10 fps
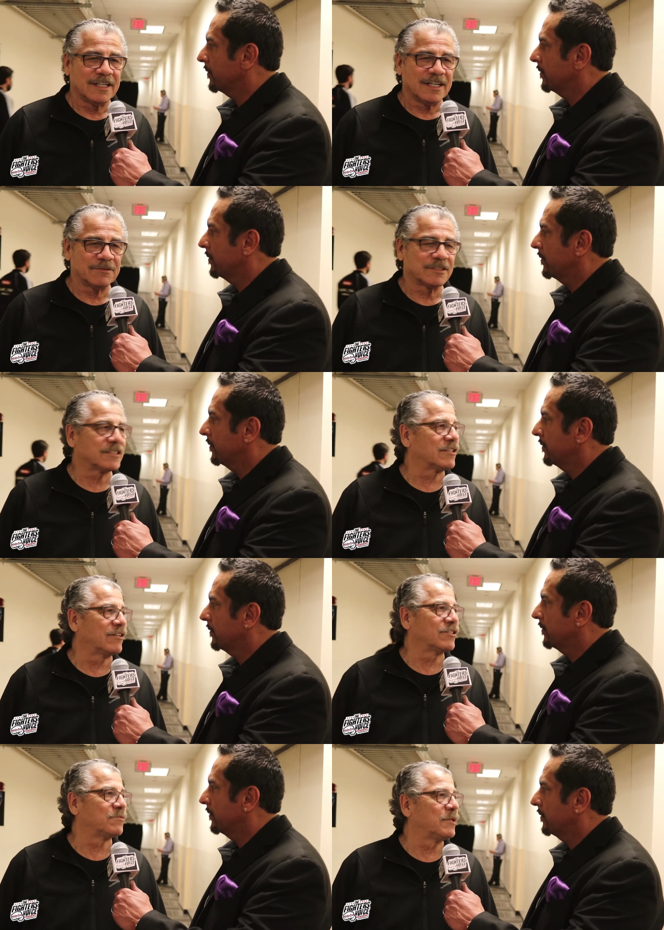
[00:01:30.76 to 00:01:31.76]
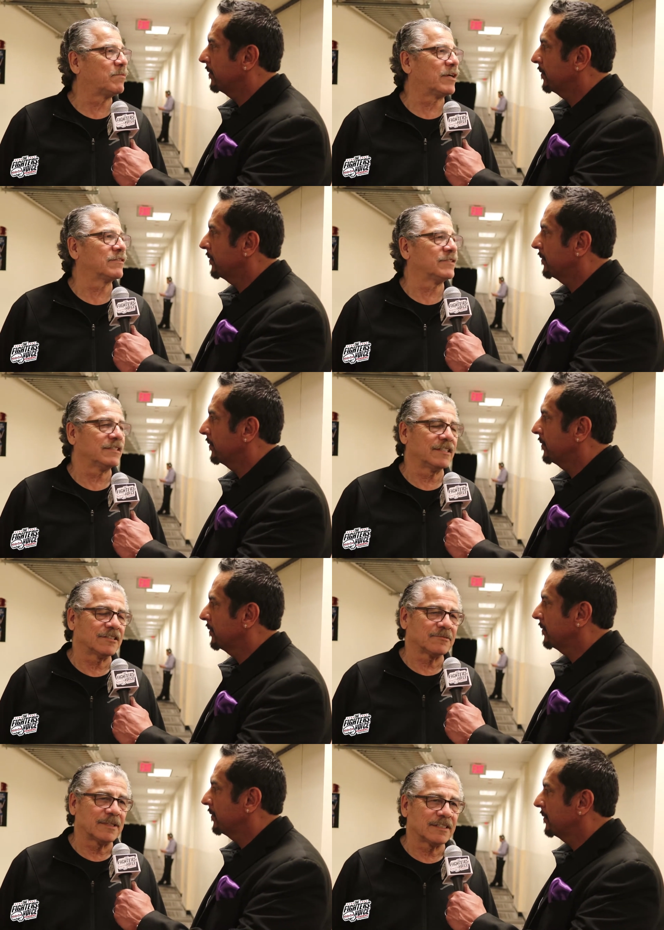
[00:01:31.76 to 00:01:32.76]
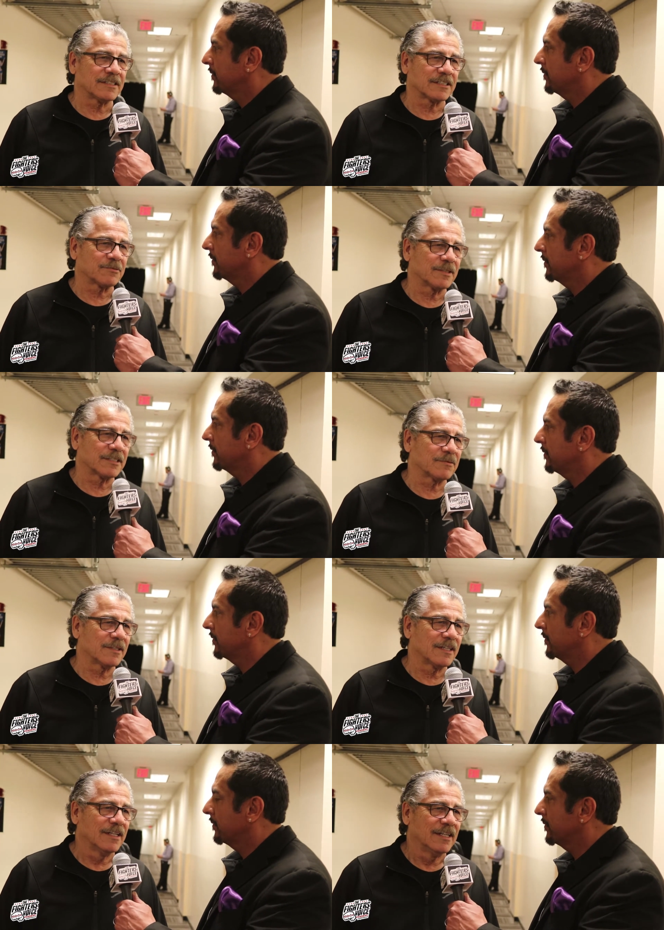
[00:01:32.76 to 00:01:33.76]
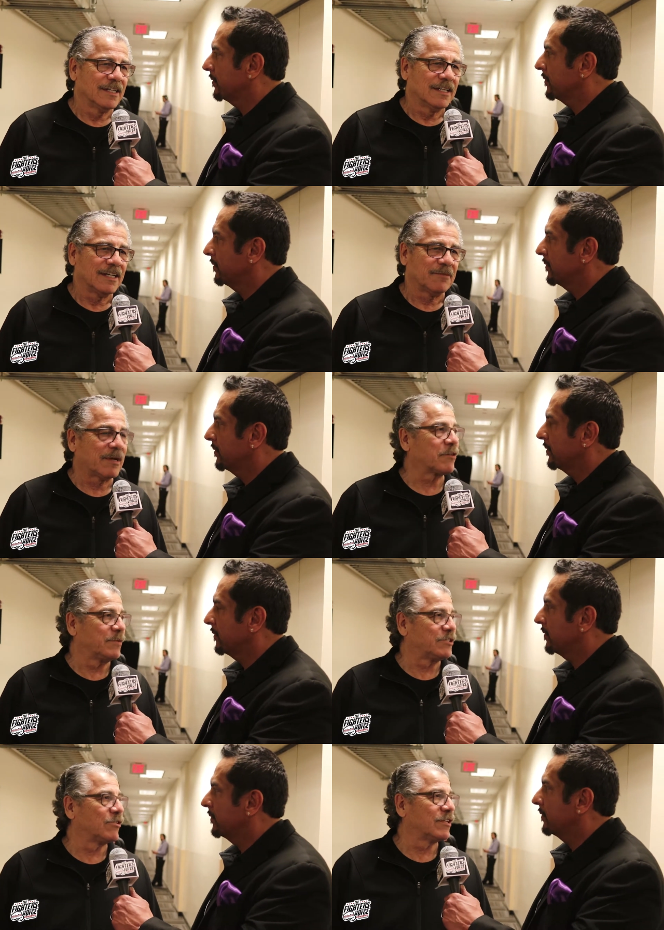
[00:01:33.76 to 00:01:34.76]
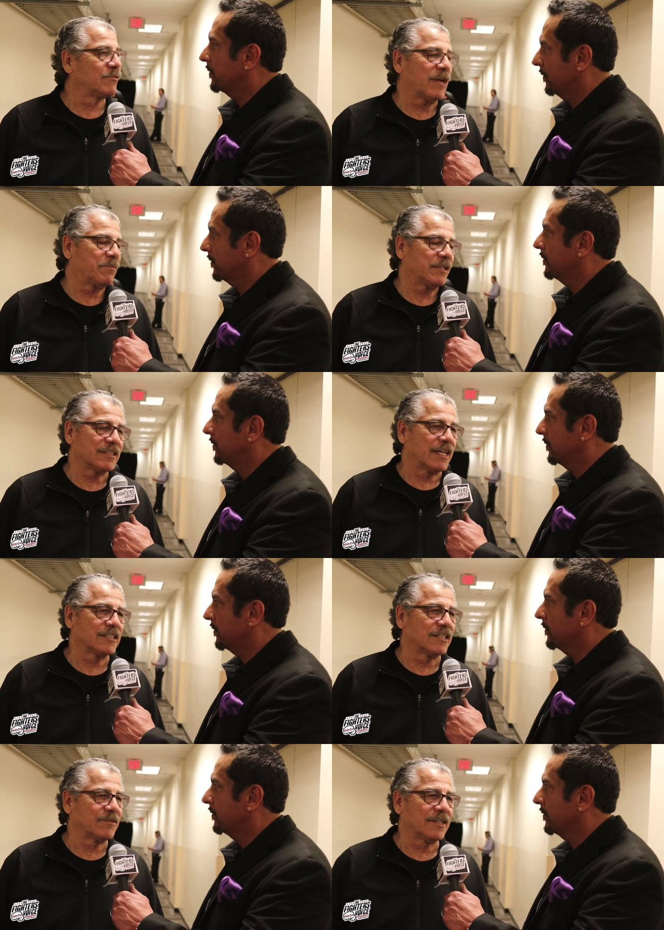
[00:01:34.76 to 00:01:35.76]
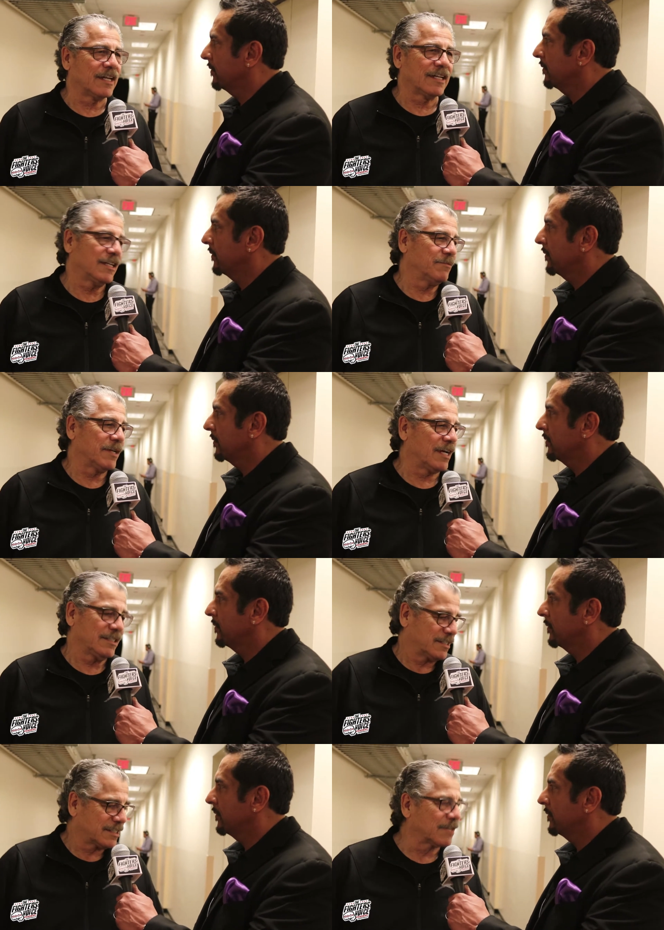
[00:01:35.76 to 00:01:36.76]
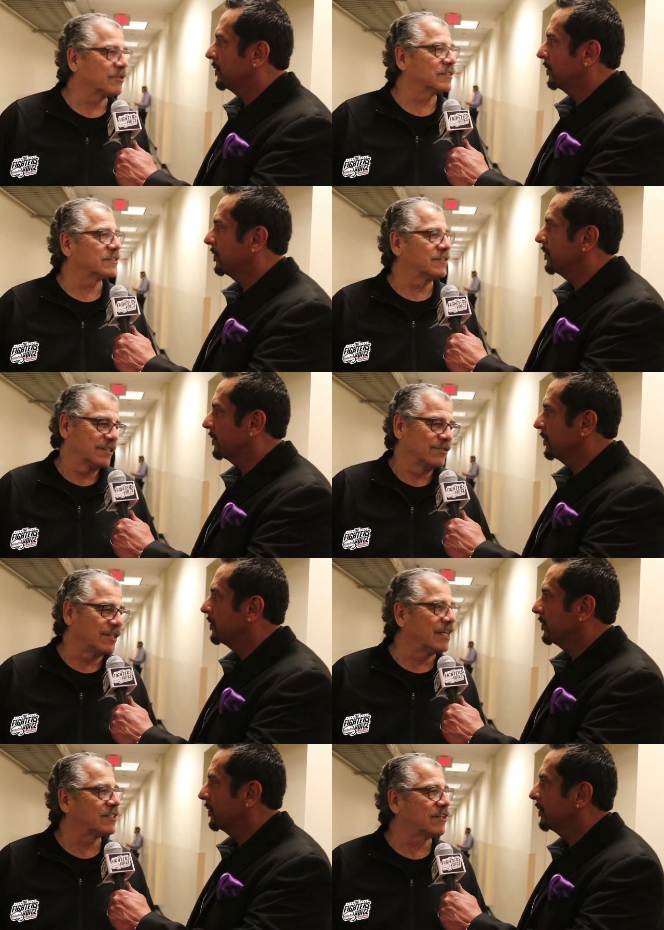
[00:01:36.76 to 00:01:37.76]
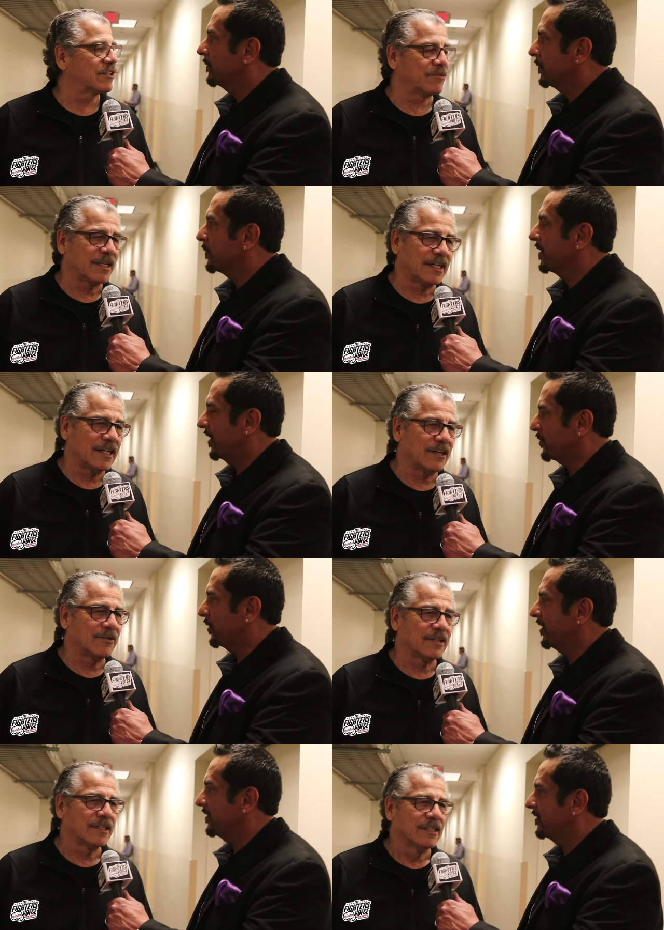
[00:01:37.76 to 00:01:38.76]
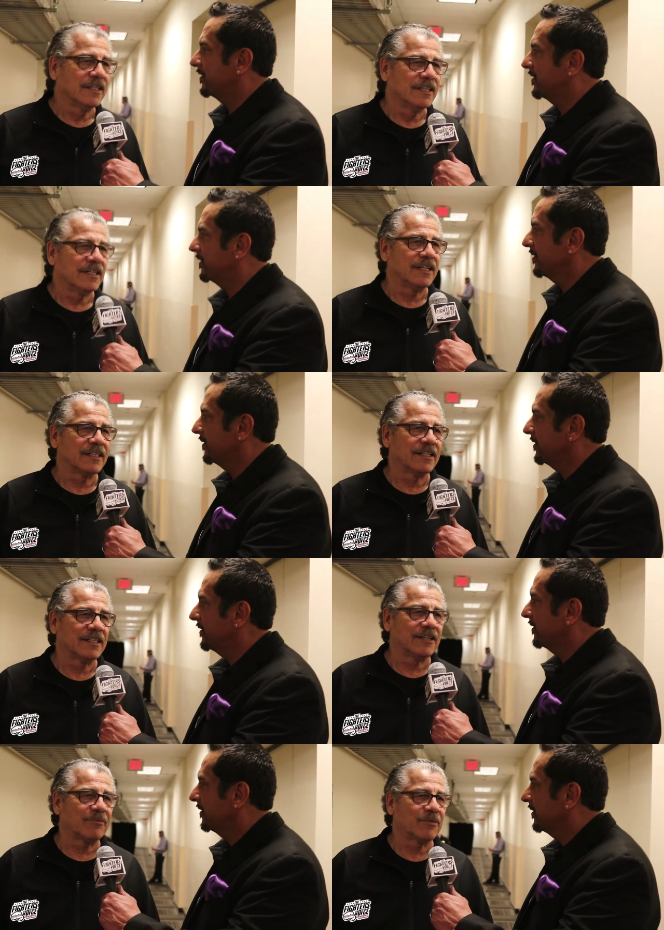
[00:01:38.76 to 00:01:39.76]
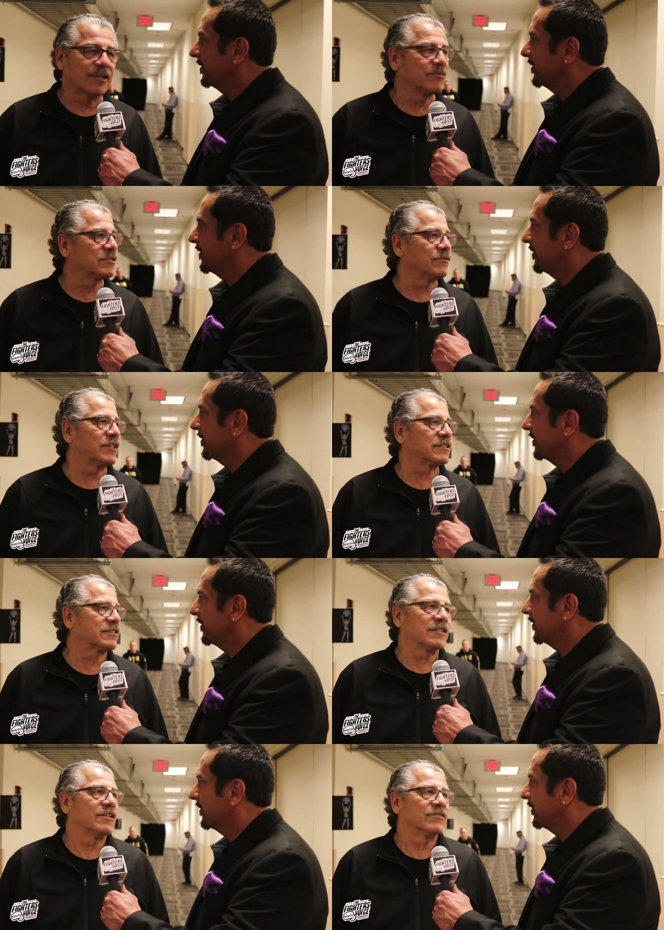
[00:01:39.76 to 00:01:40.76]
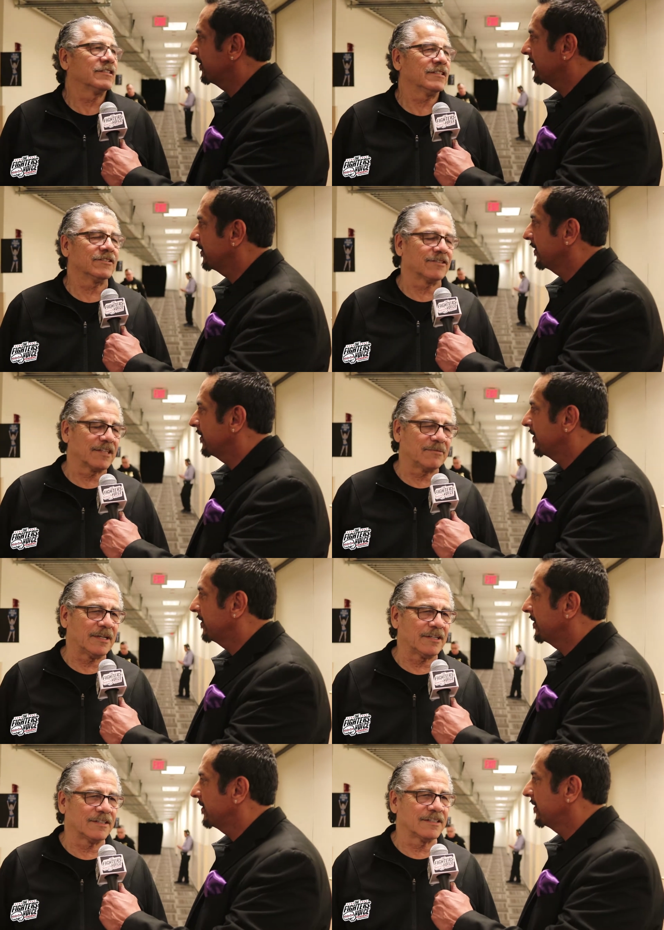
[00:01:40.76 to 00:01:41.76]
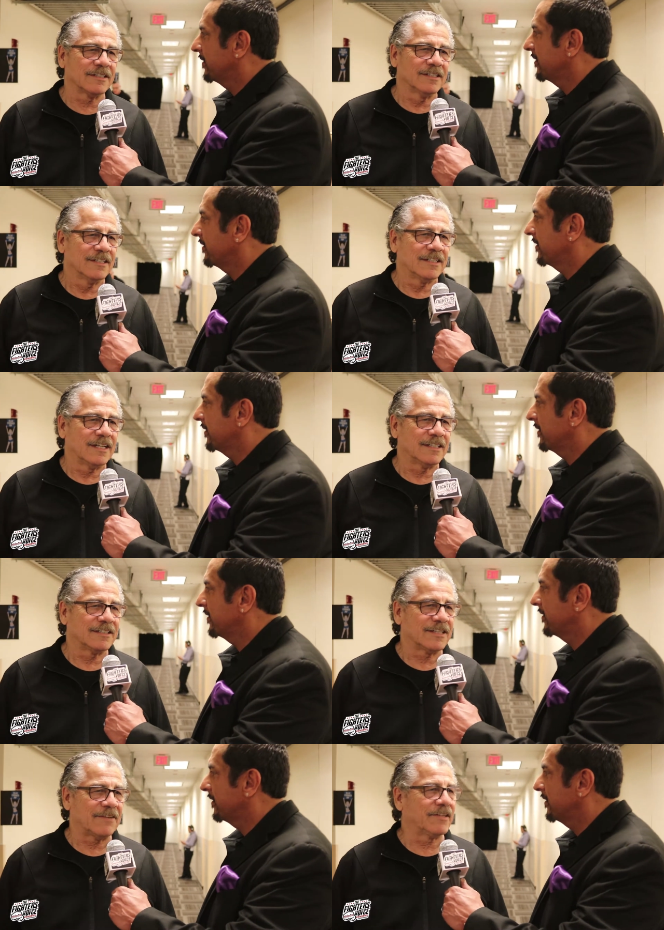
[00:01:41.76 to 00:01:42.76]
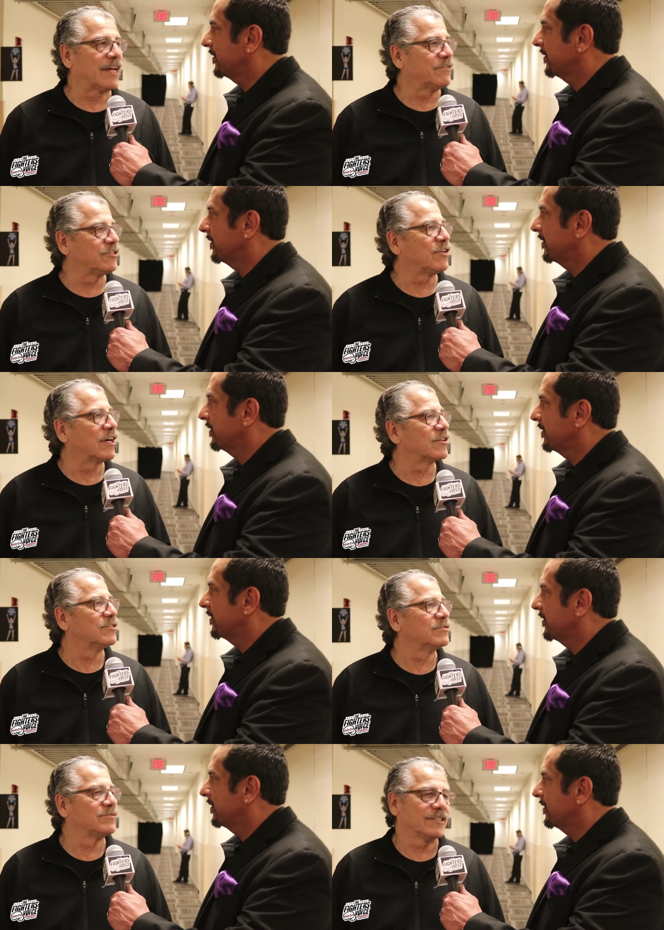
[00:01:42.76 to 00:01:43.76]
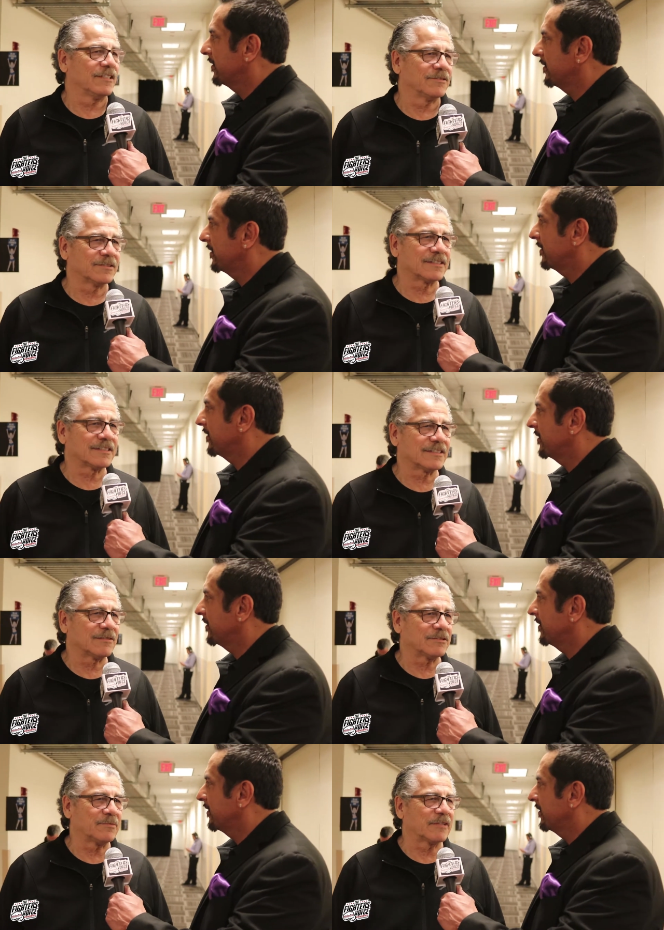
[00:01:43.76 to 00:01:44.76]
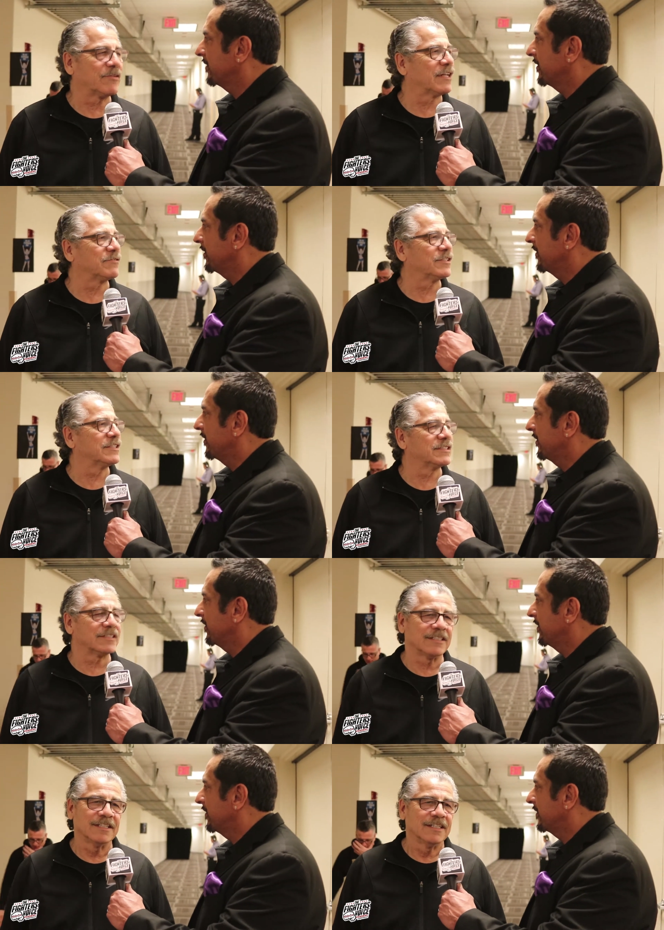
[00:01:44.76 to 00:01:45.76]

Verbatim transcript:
Speaker 1: uh, I was just honored to be part of it. You know, spending six weeks with uh, Michael B. Jordan, wrapping his hands every day, him and I, just like you and I talking right now, and and uh, working with Sylvester Stallone, you know, don't get better, and uh, having Ivan Drago, you know, which I was a big fan of his, and